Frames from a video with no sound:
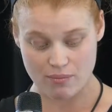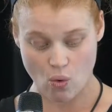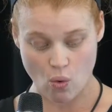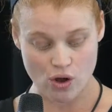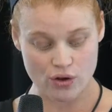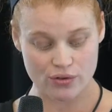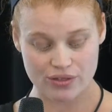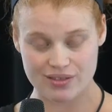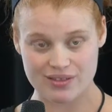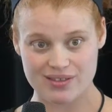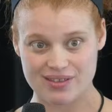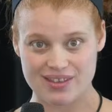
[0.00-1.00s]
or
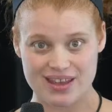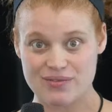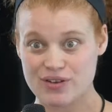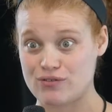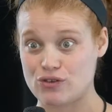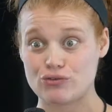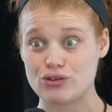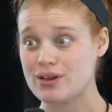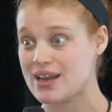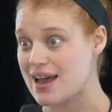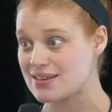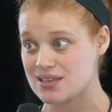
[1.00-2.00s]
even if you do
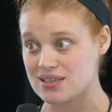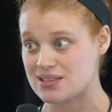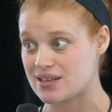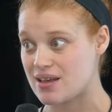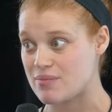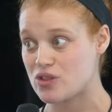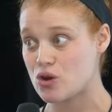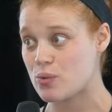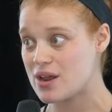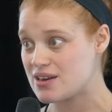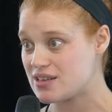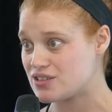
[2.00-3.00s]
get access to them, they're
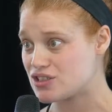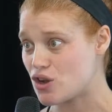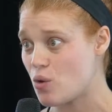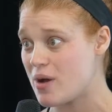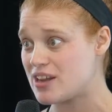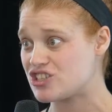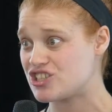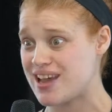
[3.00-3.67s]
written in so much